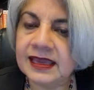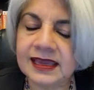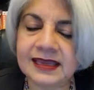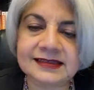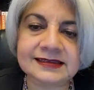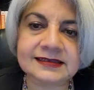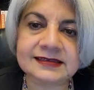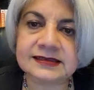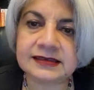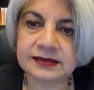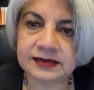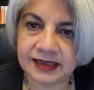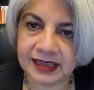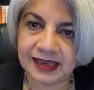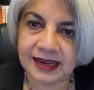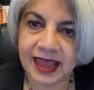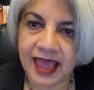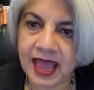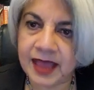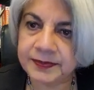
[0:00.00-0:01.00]
it's
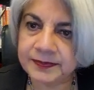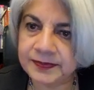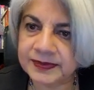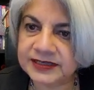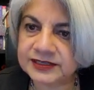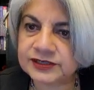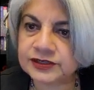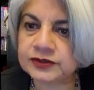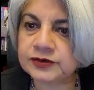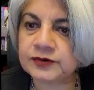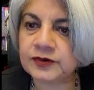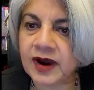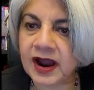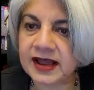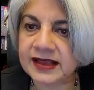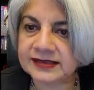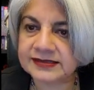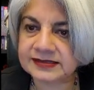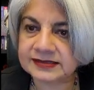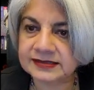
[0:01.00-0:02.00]
it happens to
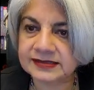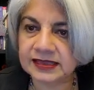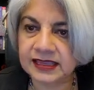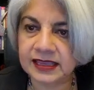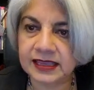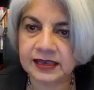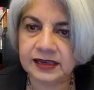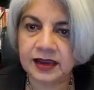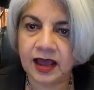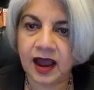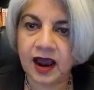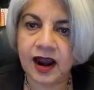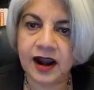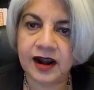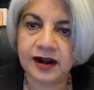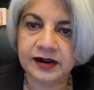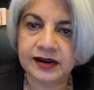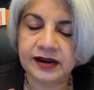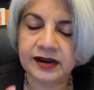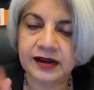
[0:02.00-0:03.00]
us in
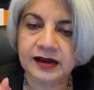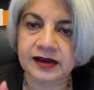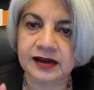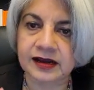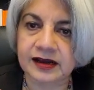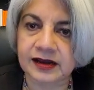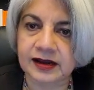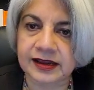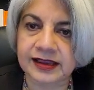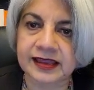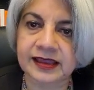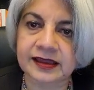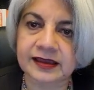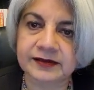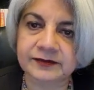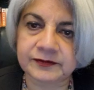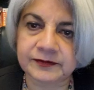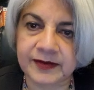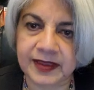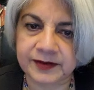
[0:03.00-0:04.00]
our uh,
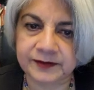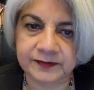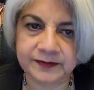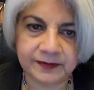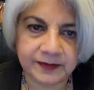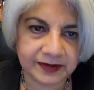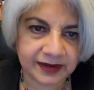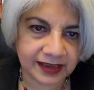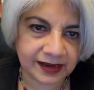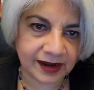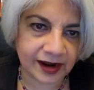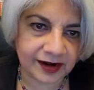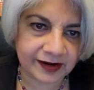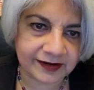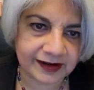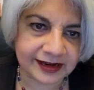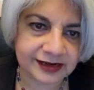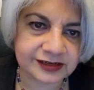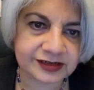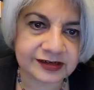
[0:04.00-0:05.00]
when in our
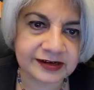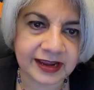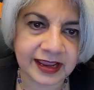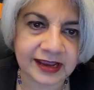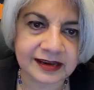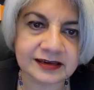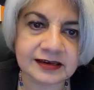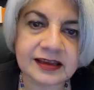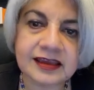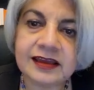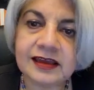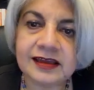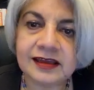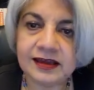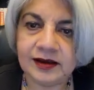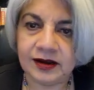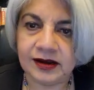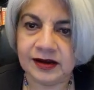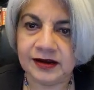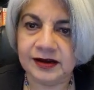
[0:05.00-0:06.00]
internet
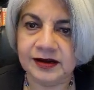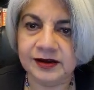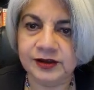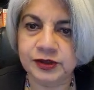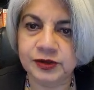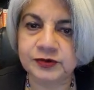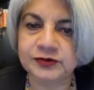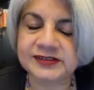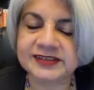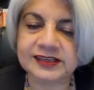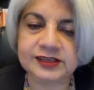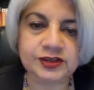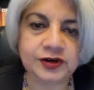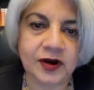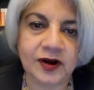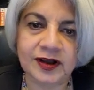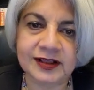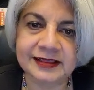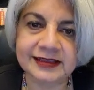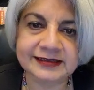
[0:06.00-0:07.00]
uh, usage
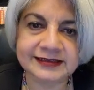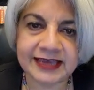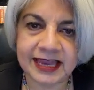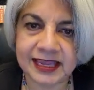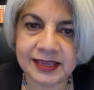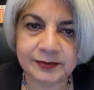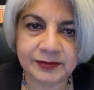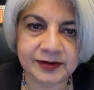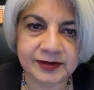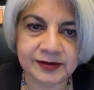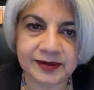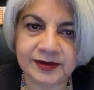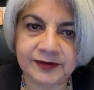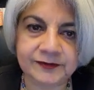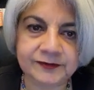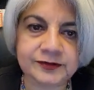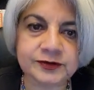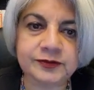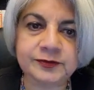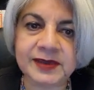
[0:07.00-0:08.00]
all the time
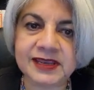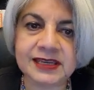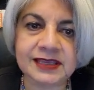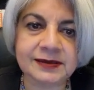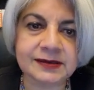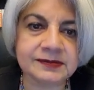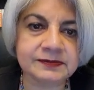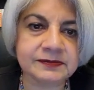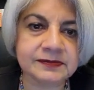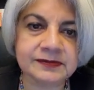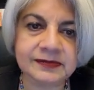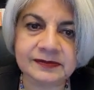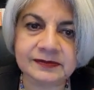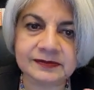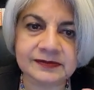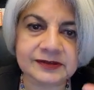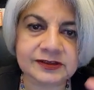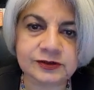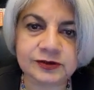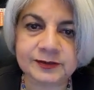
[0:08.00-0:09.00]
if too many
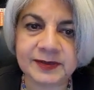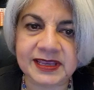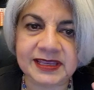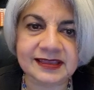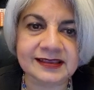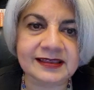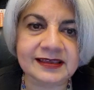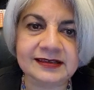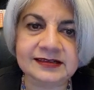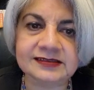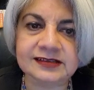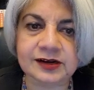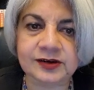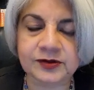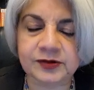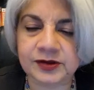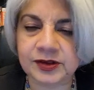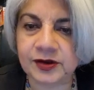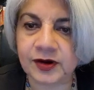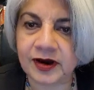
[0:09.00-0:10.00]
too many things are
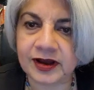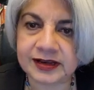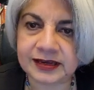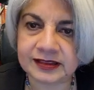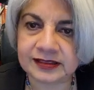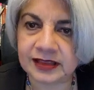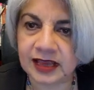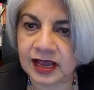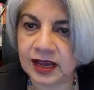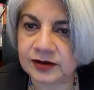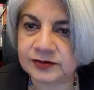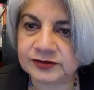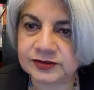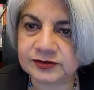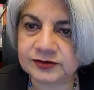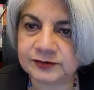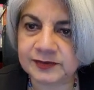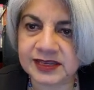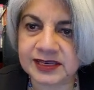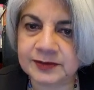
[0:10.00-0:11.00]
going on in the
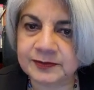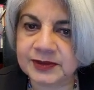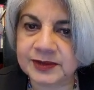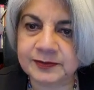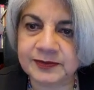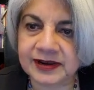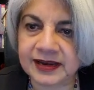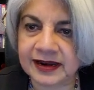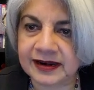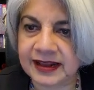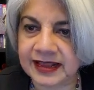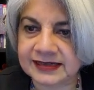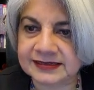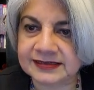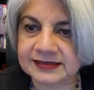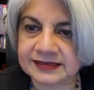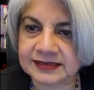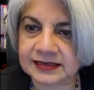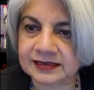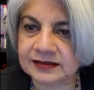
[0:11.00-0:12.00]
house too many people are
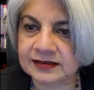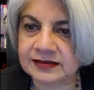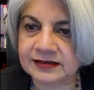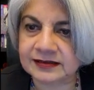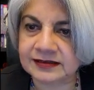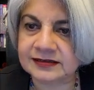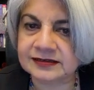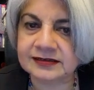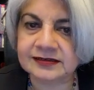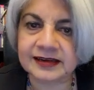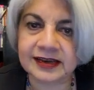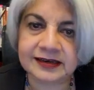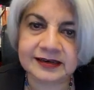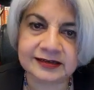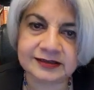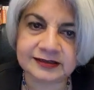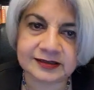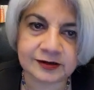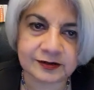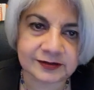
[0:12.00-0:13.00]
accessing the internet
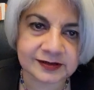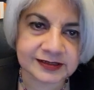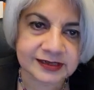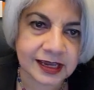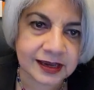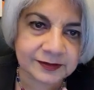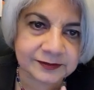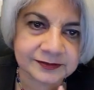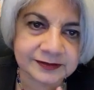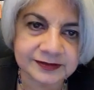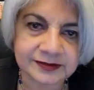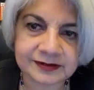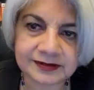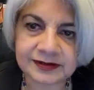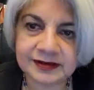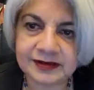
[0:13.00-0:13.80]
it slows down